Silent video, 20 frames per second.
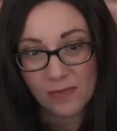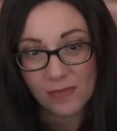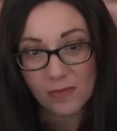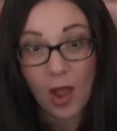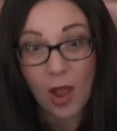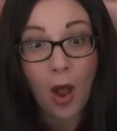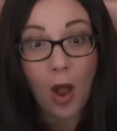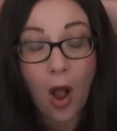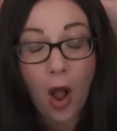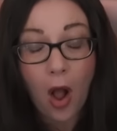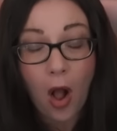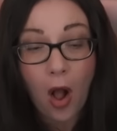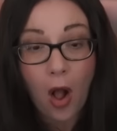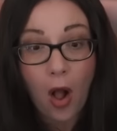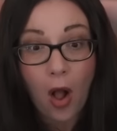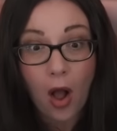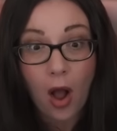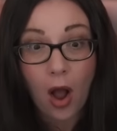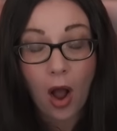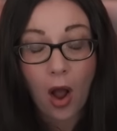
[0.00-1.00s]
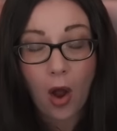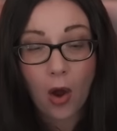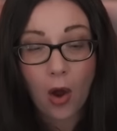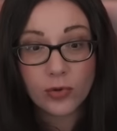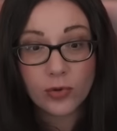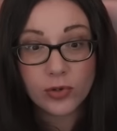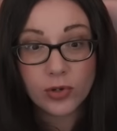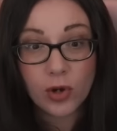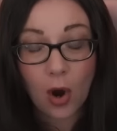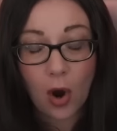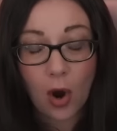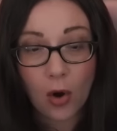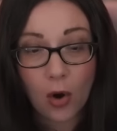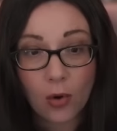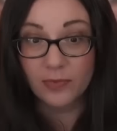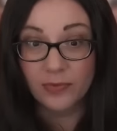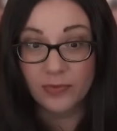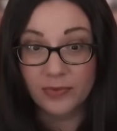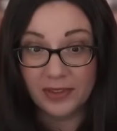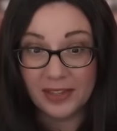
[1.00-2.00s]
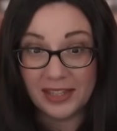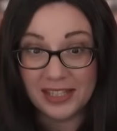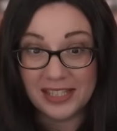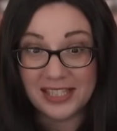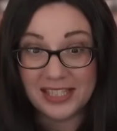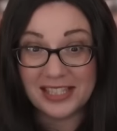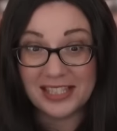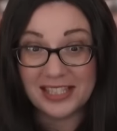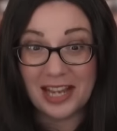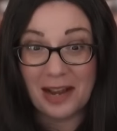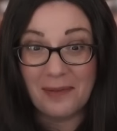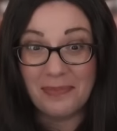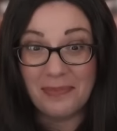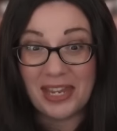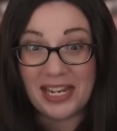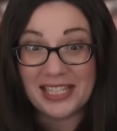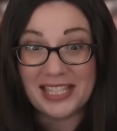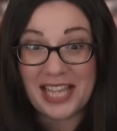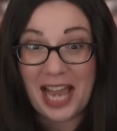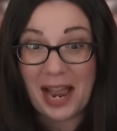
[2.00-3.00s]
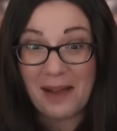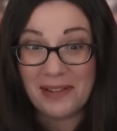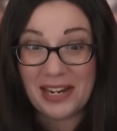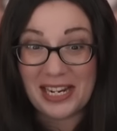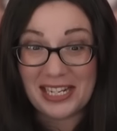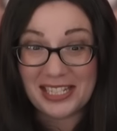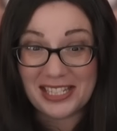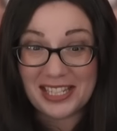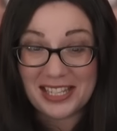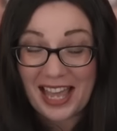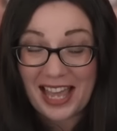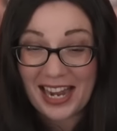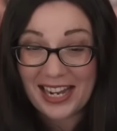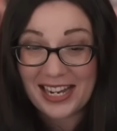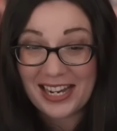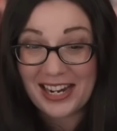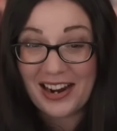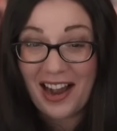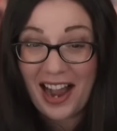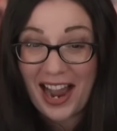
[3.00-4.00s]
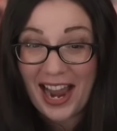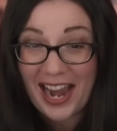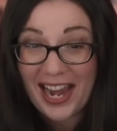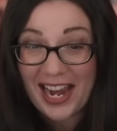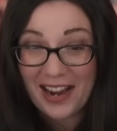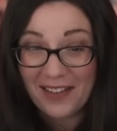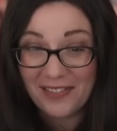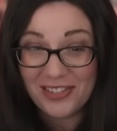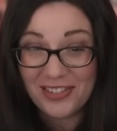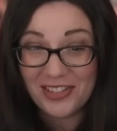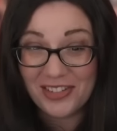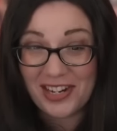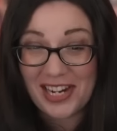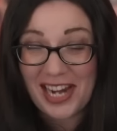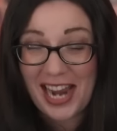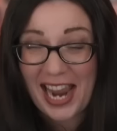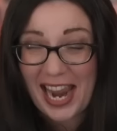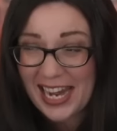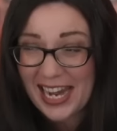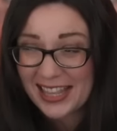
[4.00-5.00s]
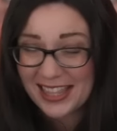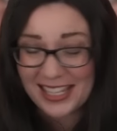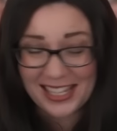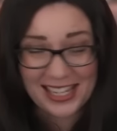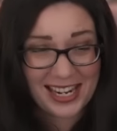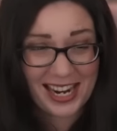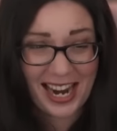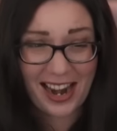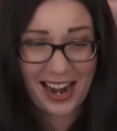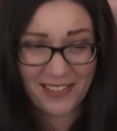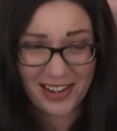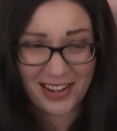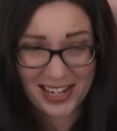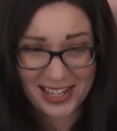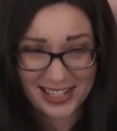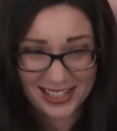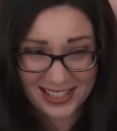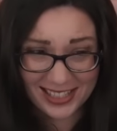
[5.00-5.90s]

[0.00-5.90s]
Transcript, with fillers: Oh no! Something's happening to that guy after he ate the carrot.